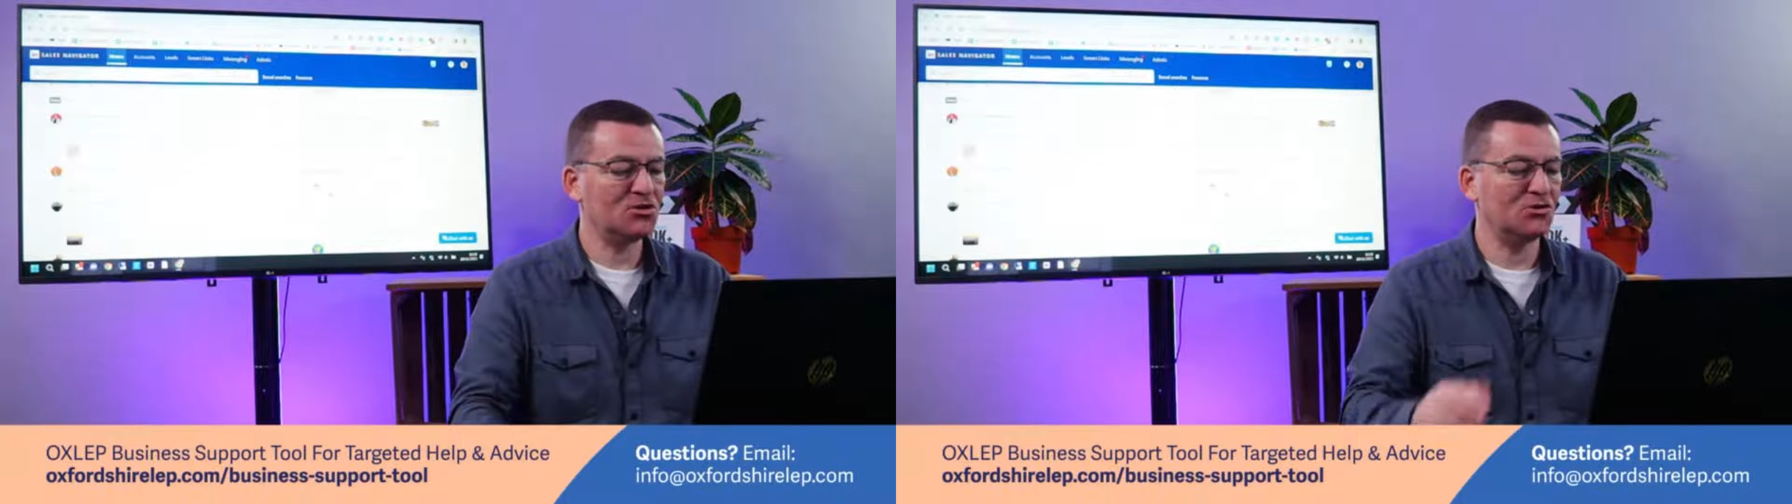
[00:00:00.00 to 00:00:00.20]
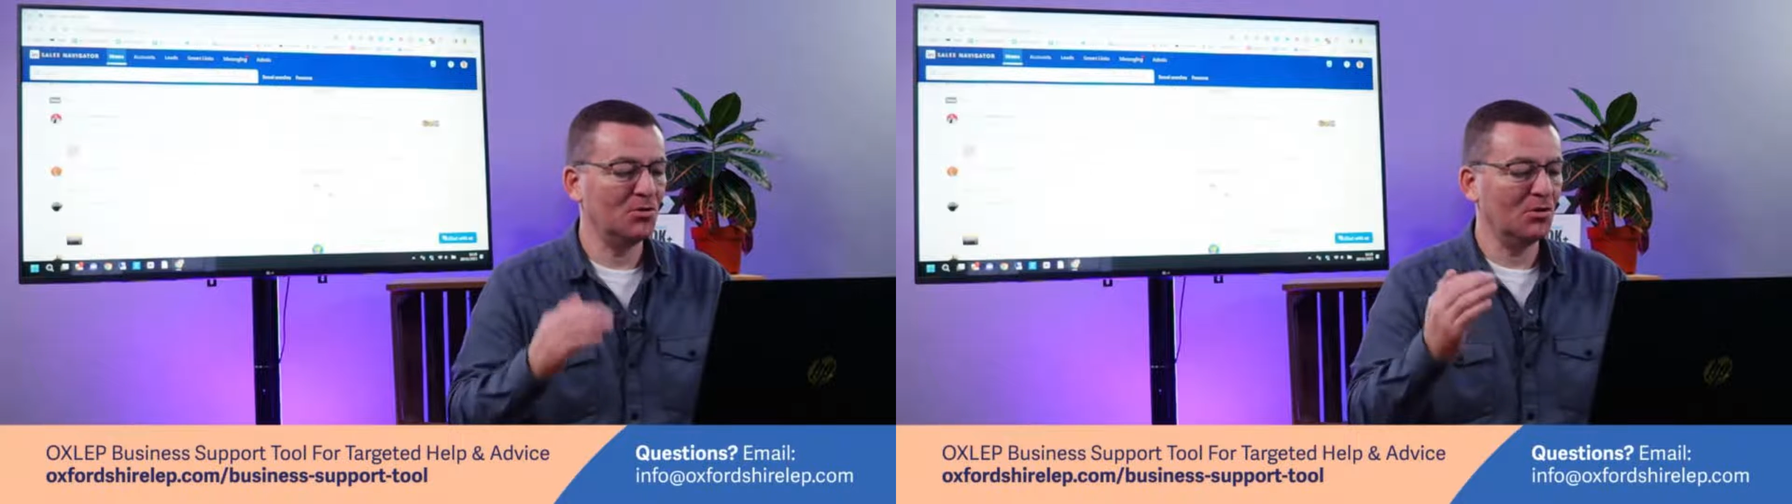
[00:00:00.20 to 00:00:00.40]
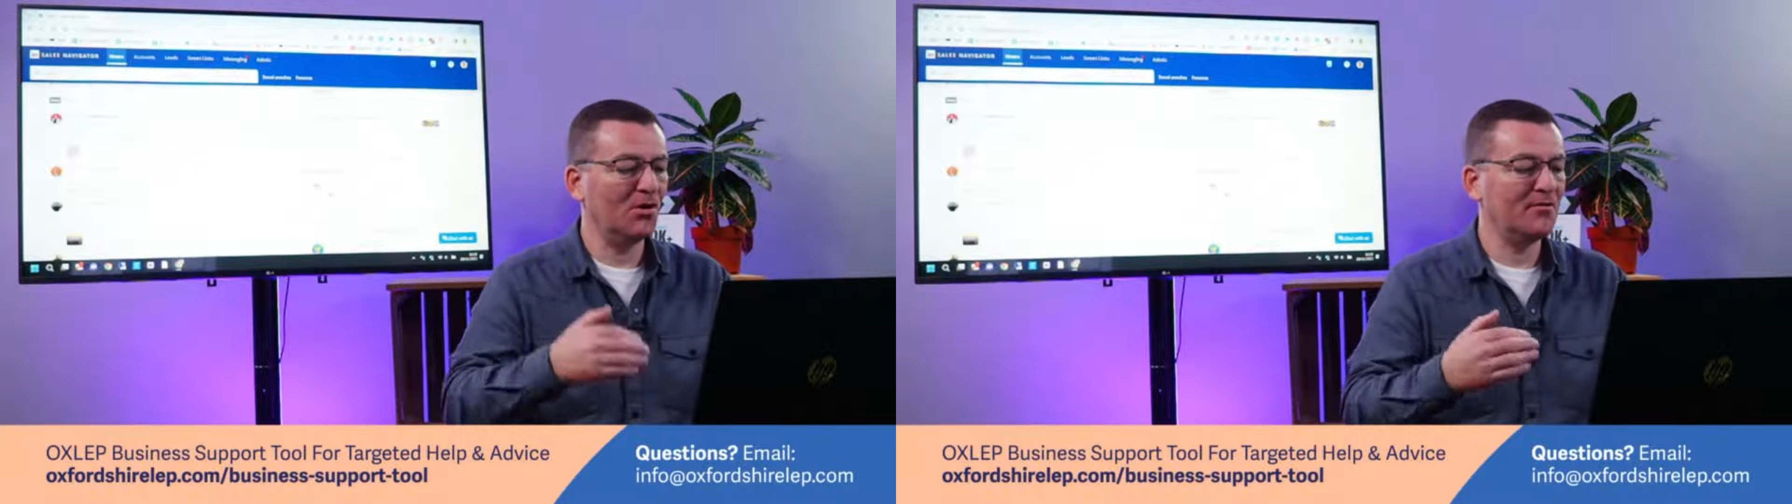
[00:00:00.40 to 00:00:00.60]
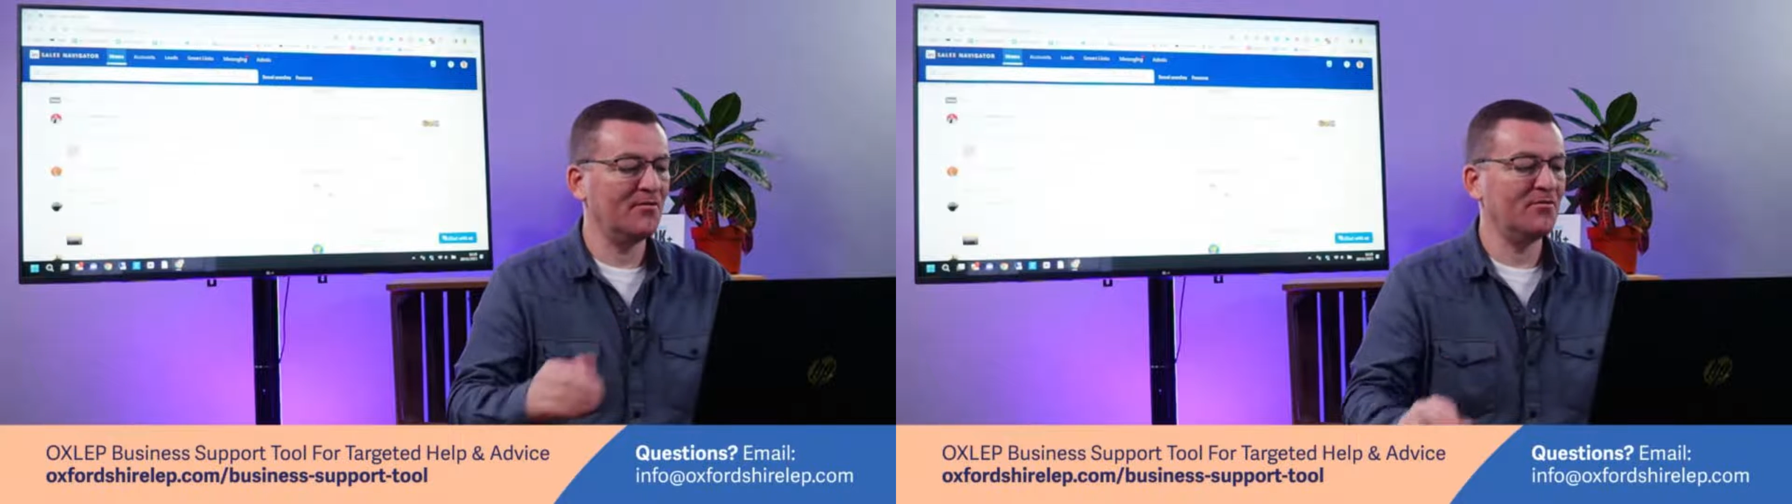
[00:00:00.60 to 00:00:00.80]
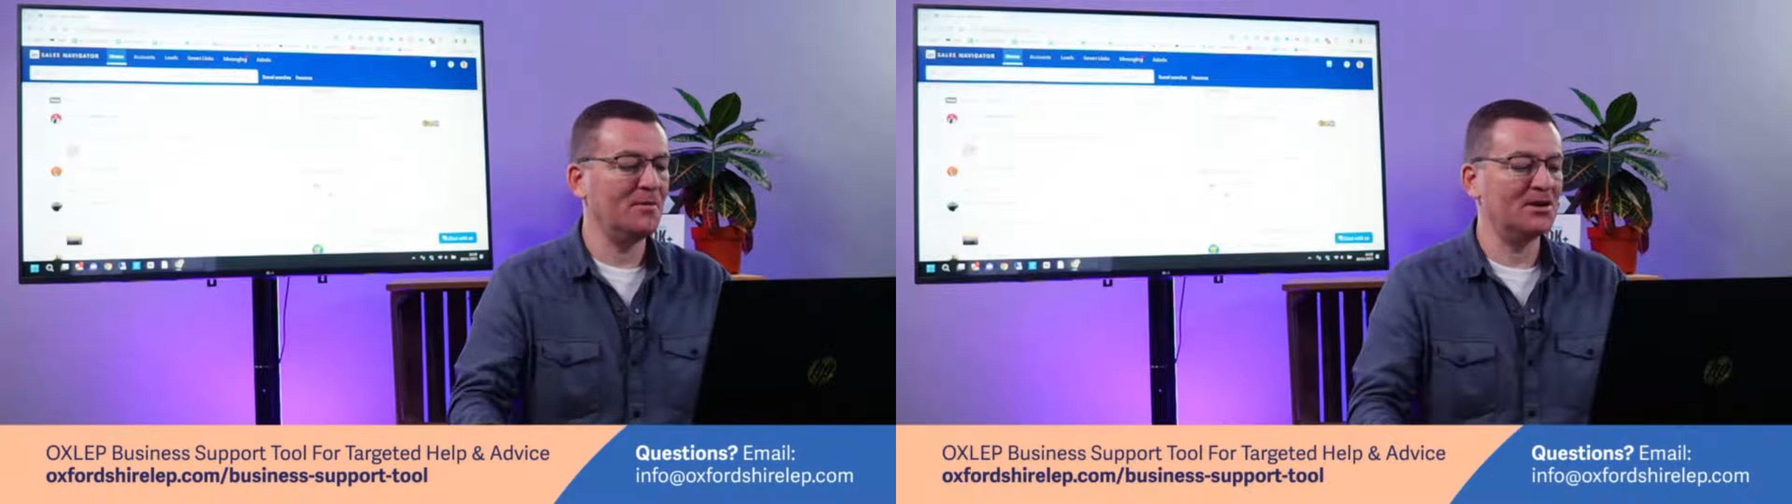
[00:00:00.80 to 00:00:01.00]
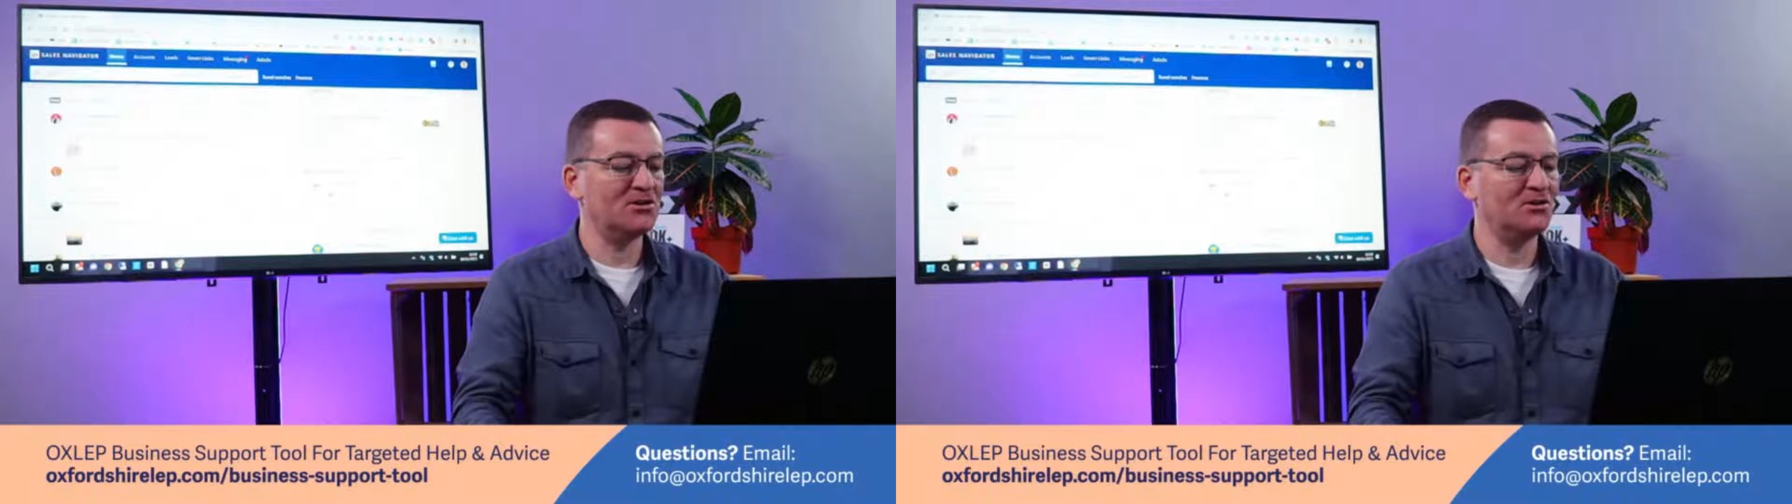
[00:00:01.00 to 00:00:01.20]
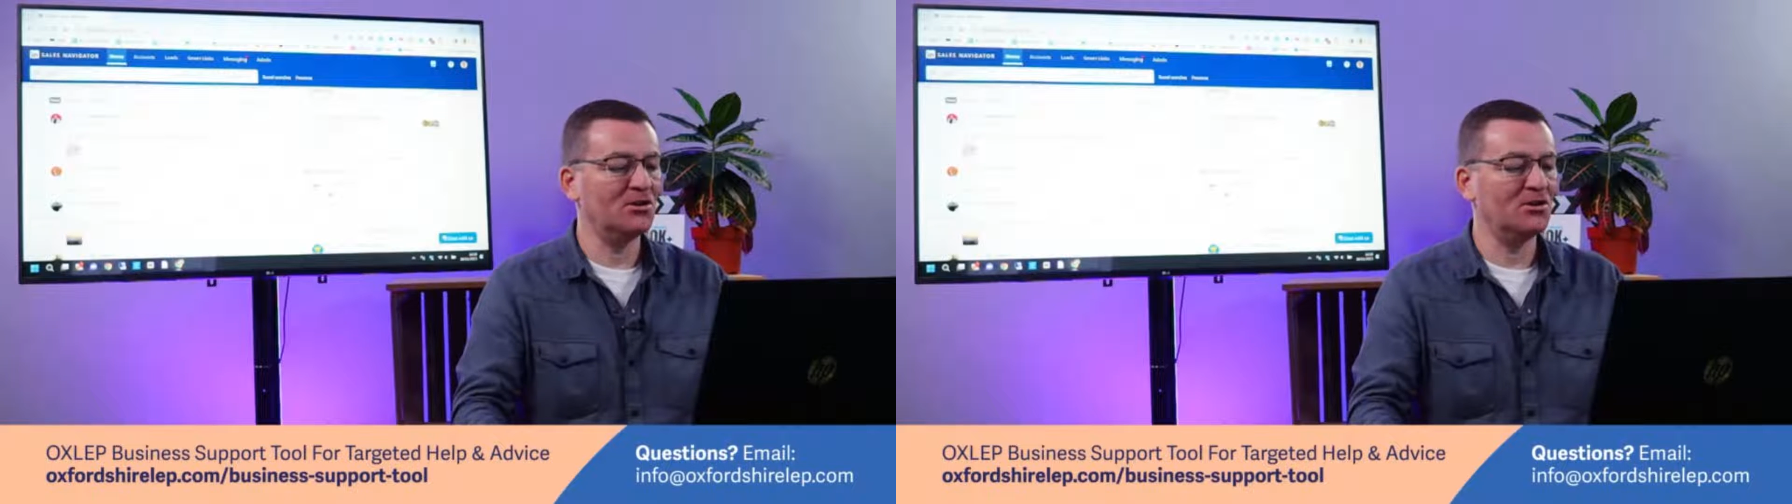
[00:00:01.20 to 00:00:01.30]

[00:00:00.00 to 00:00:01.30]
show you a lot of information.